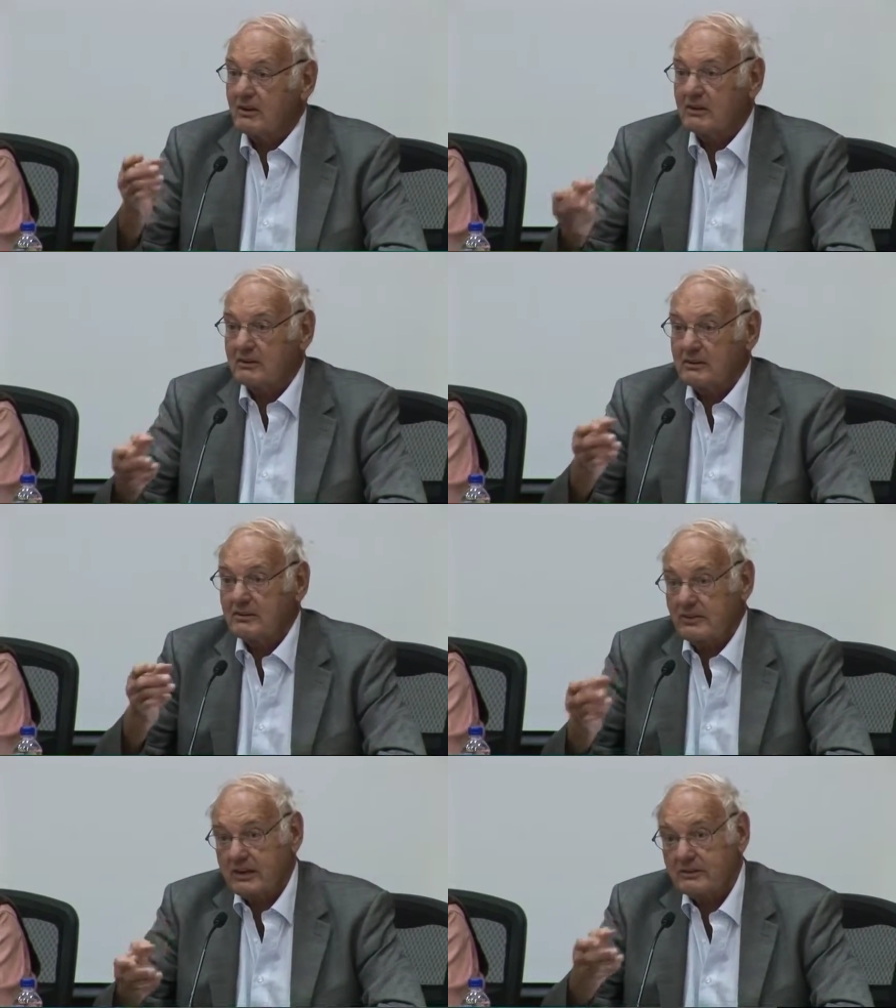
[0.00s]

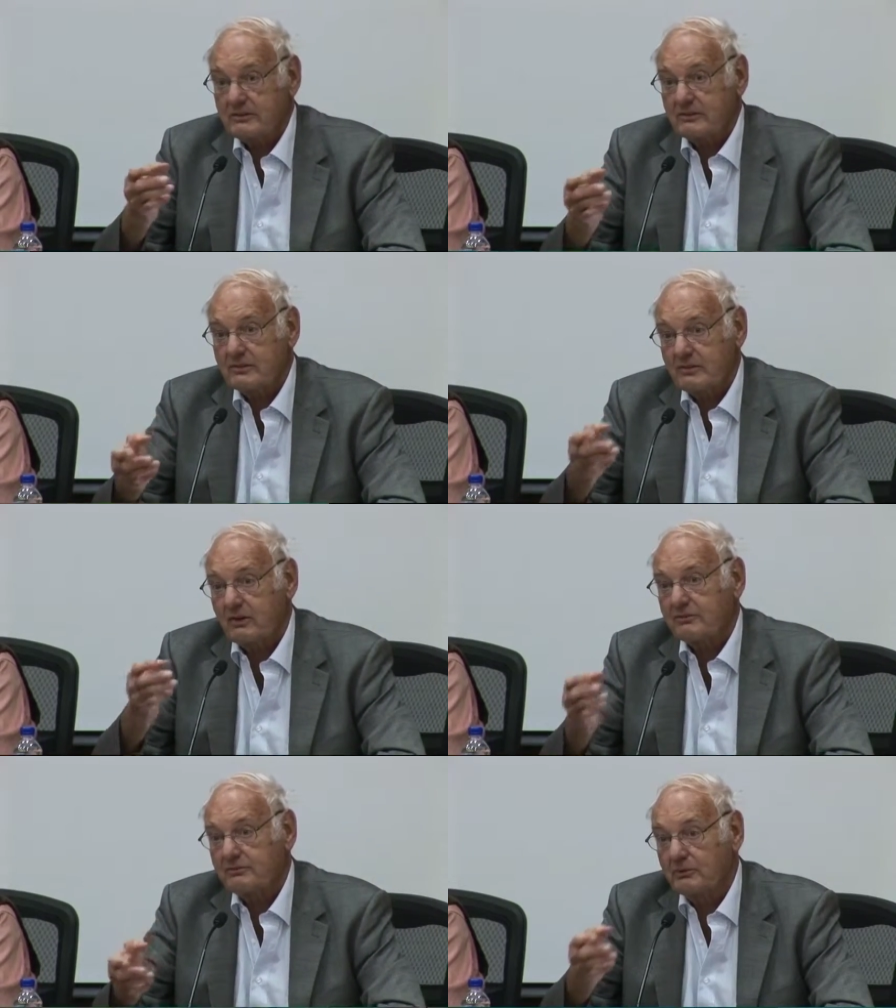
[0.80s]
organizations
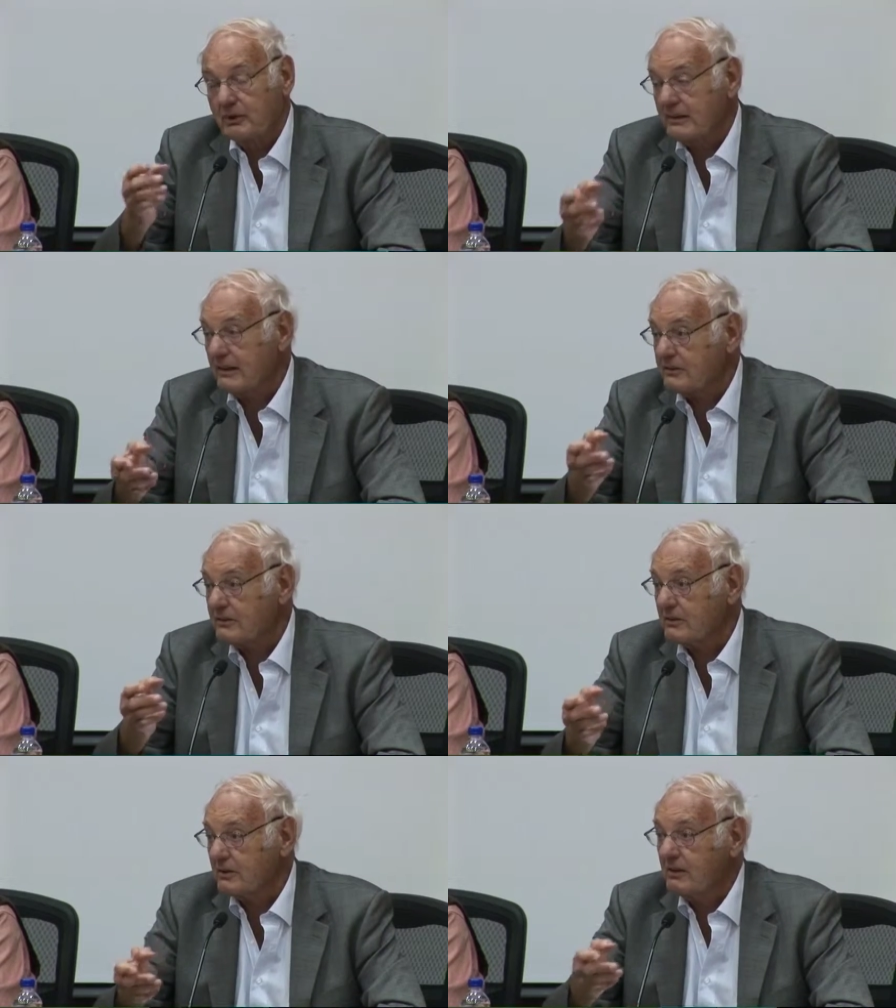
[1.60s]
of
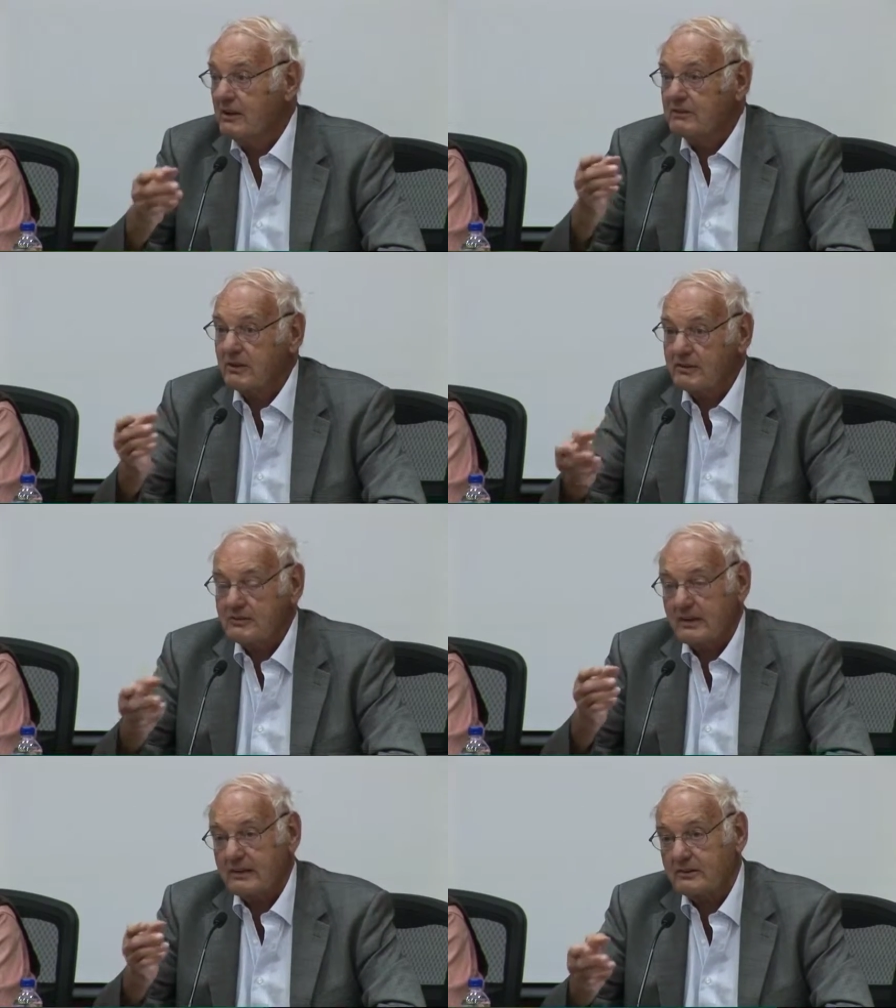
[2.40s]
multinational,
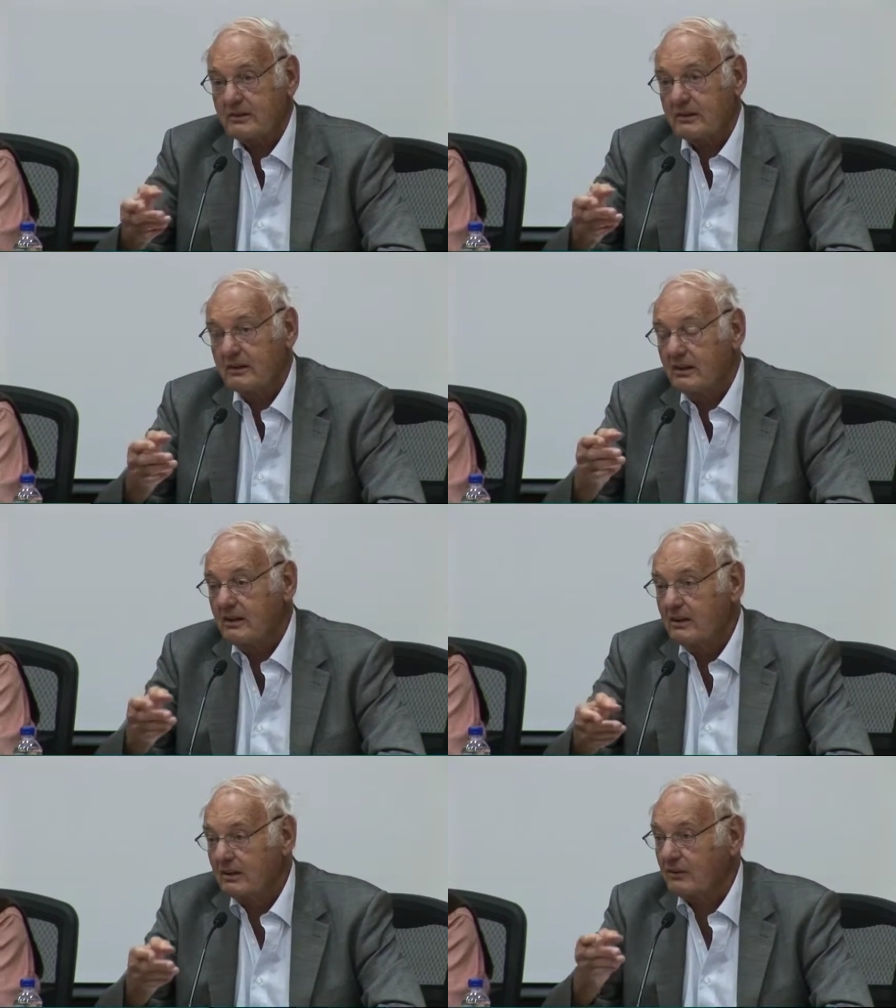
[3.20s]
transnational
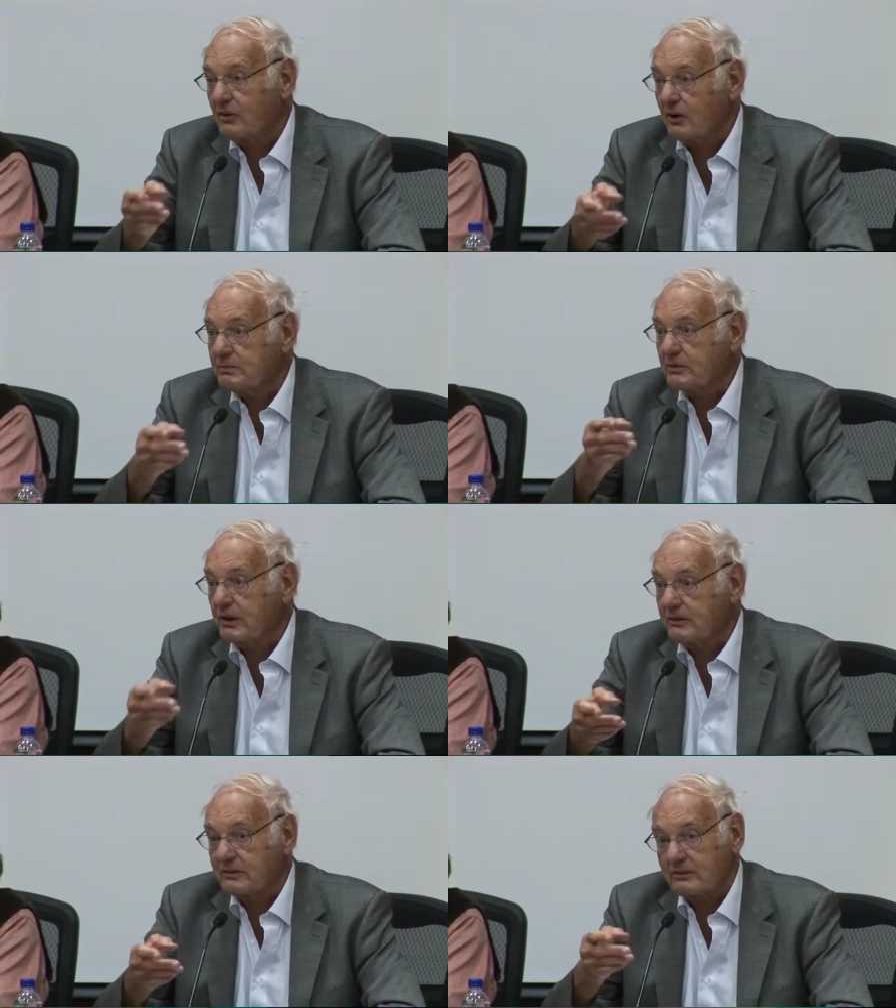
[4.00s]
uh,
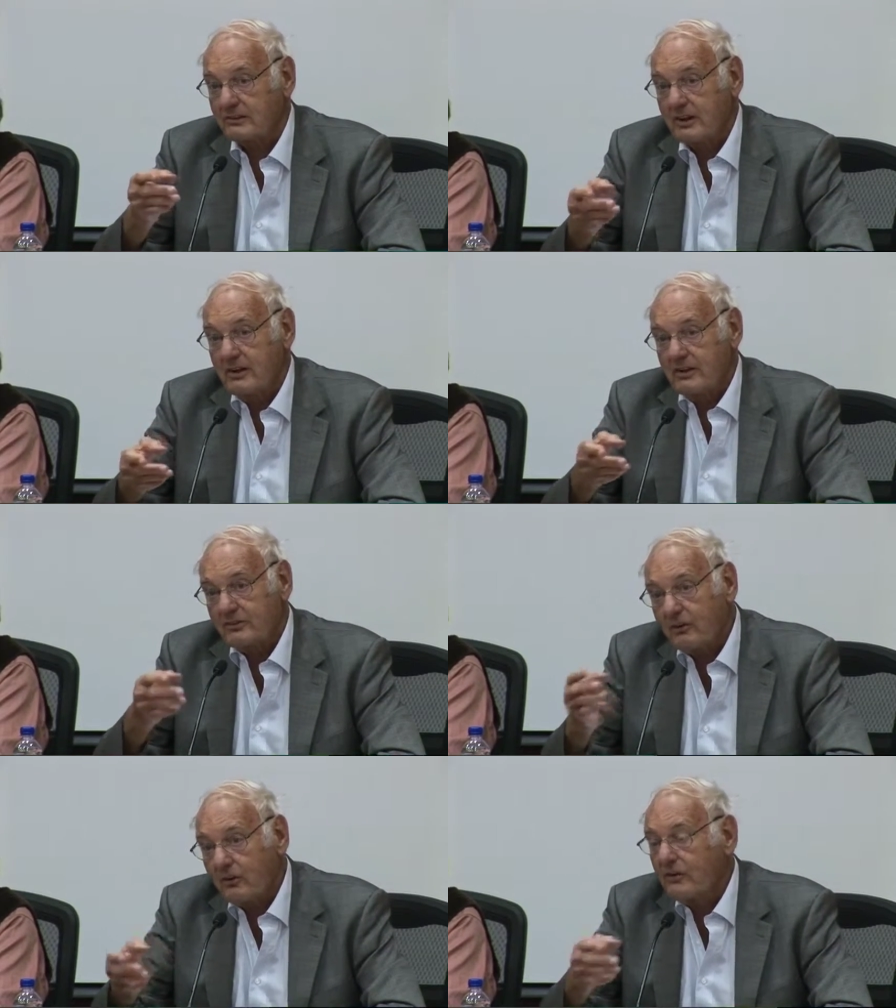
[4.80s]
corporations.
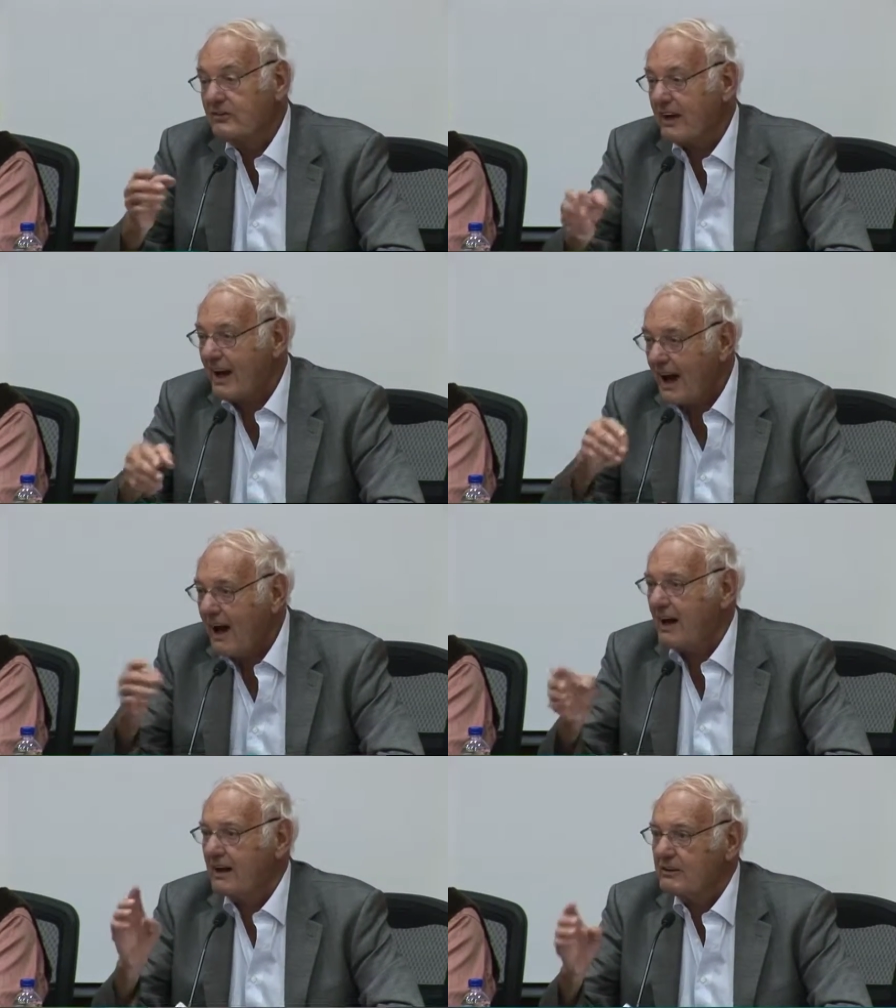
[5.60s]
So there
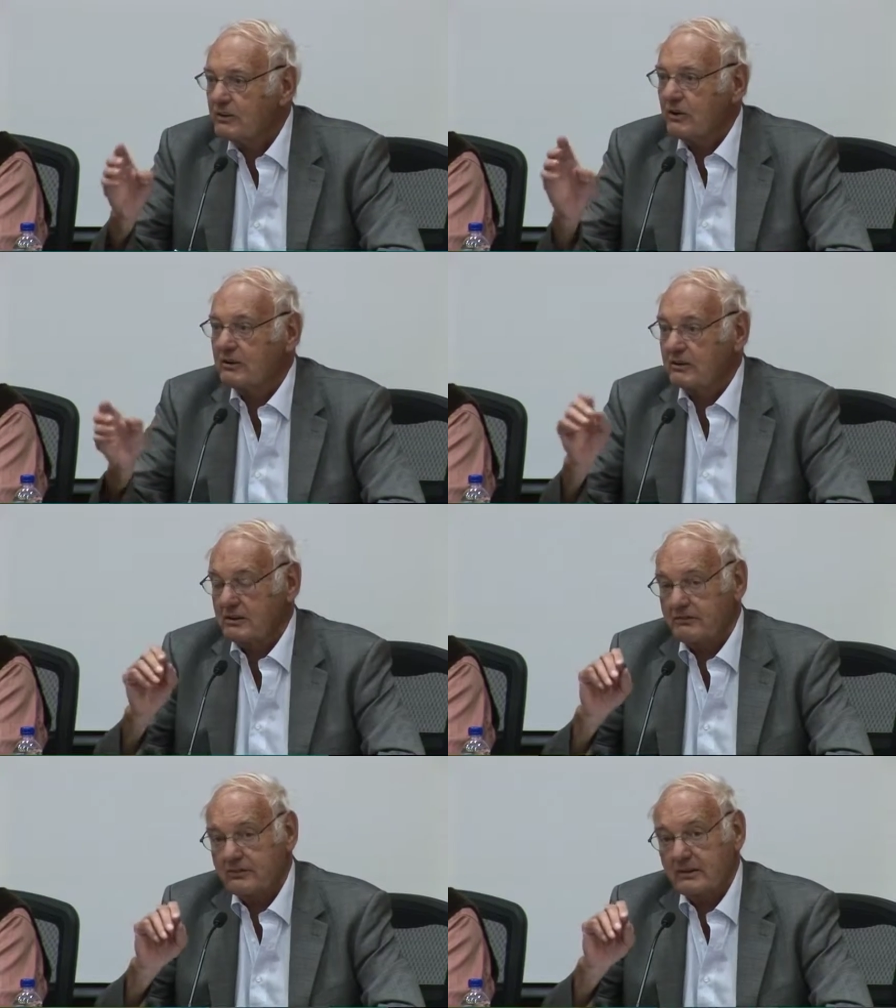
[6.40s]
are
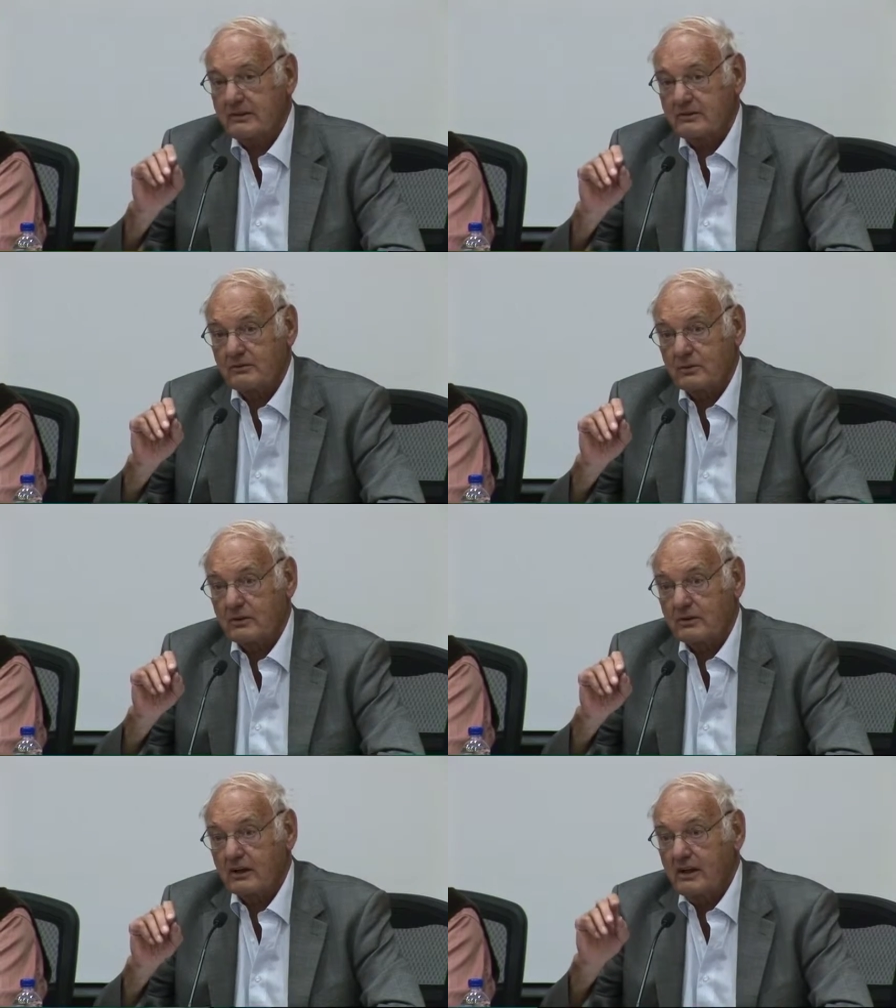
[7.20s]
alternatives in the
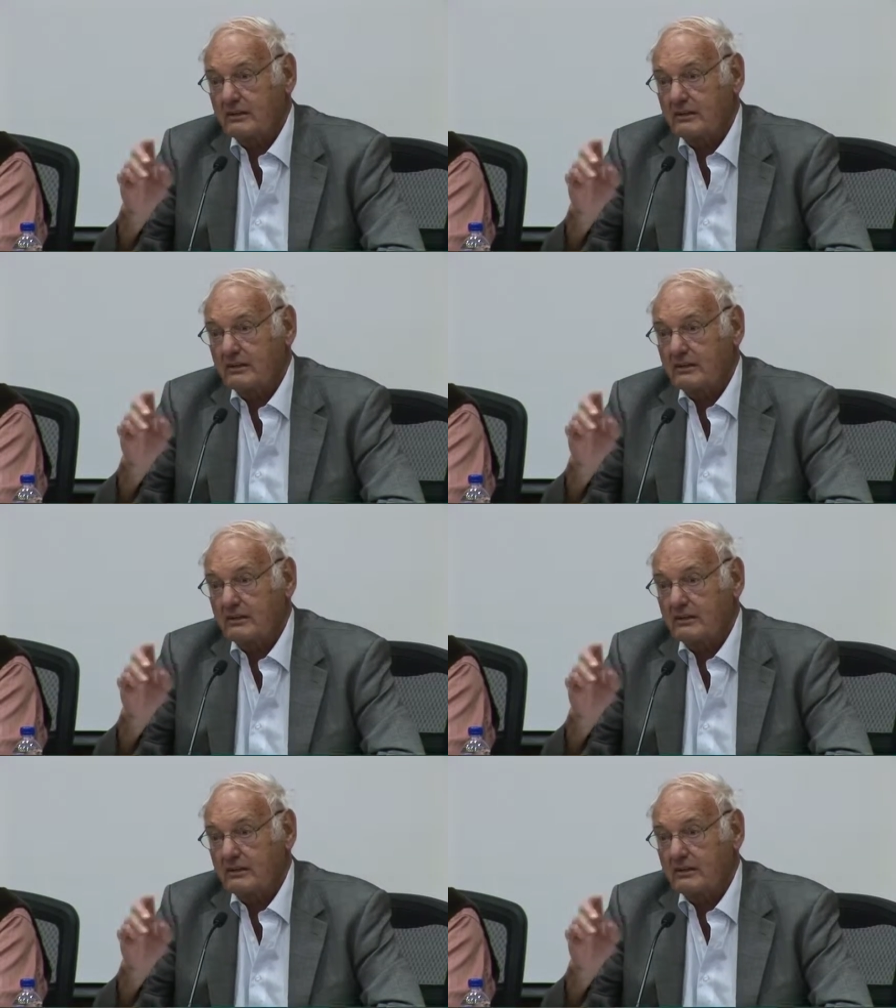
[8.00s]
world.